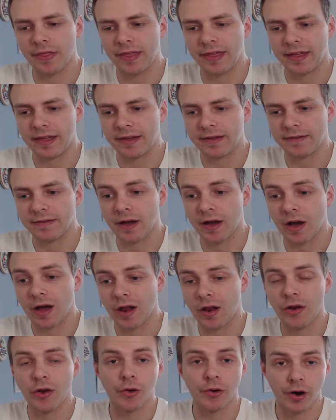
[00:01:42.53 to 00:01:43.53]
the
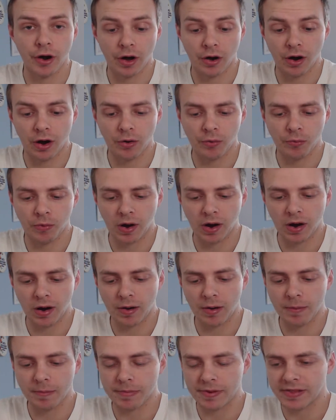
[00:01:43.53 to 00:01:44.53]
non-art alt
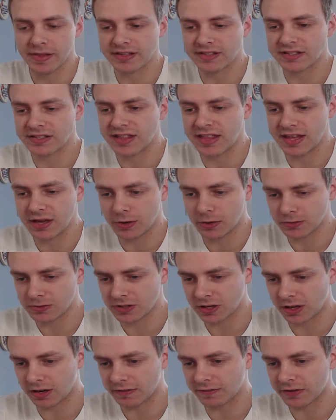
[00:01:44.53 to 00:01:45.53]
art, but this is the
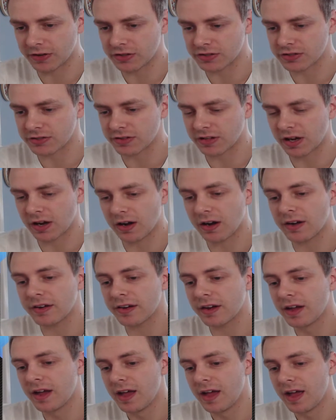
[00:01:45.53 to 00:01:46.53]
alt art version of the
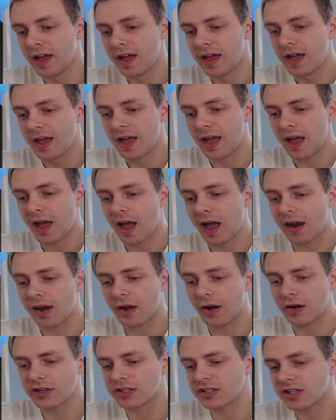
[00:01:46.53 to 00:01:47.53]
card,
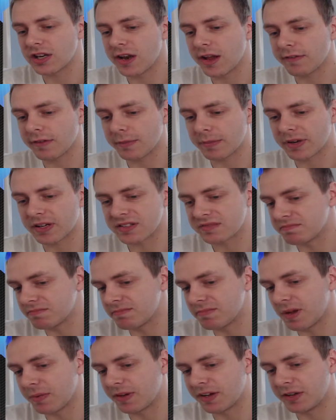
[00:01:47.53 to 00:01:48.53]
and I just love it because
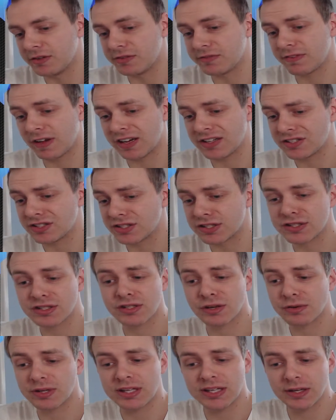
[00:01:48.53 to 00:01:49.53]
Mimikyu's face is
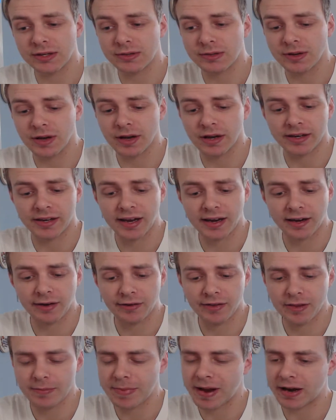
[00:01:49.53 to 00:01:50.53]
just so cute and
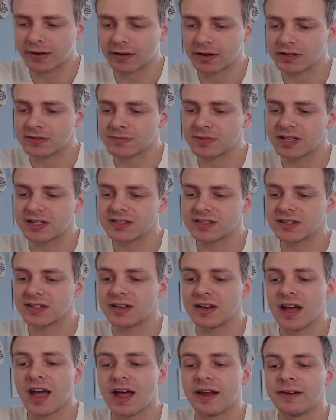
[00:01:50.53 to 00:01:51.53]
Gengar in the background is
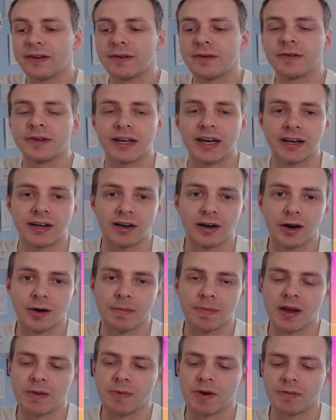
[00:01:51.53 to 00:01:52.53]
menacing, and
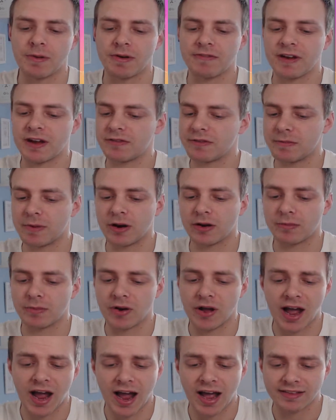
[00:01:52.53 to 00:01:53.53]
Gengar being one of my favourite
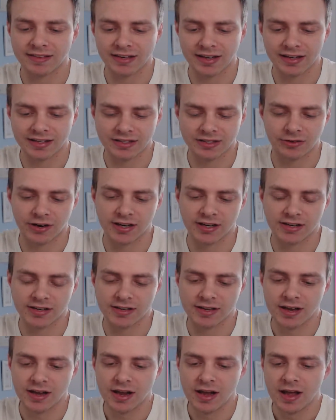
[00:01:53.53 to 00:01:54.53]
Pokemon, I had to get this
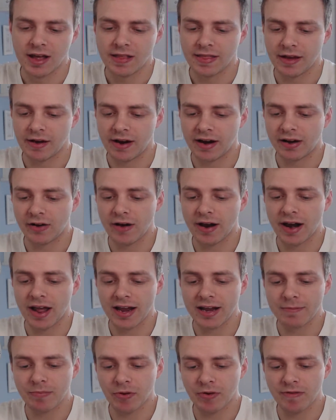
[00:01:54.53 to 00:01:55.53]
graded. Now it got an
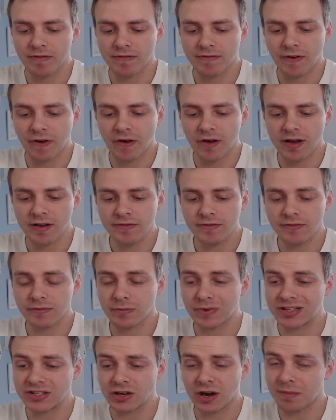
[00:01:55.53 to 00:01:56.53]

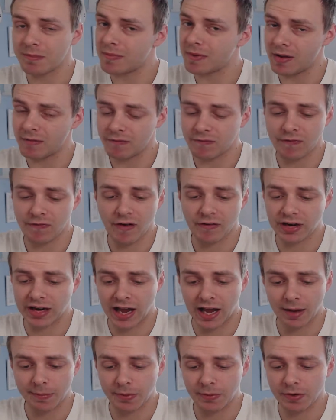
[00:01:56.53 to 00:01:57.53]
8.5, which I'm very
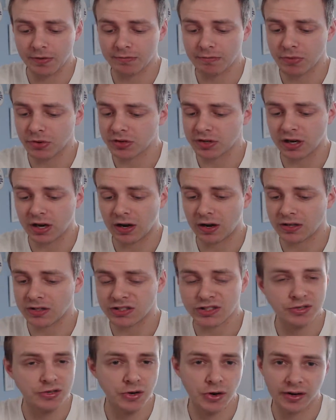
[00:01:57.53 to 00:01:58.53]
happy with. Modern
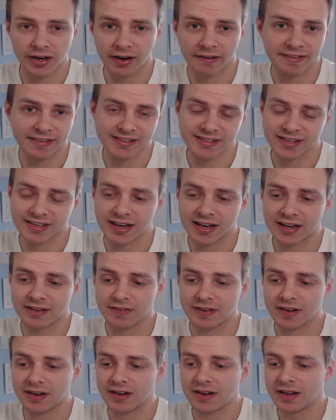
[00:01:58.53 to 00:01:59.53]
cards, you're not guaranteed
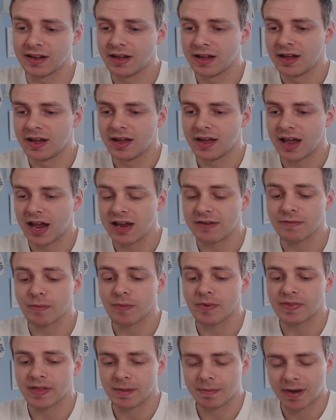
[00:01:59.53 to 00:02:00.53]
anything.
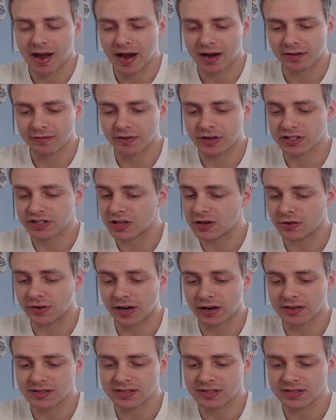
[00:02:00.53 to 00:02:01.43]
Even when they're pack fresh, they're not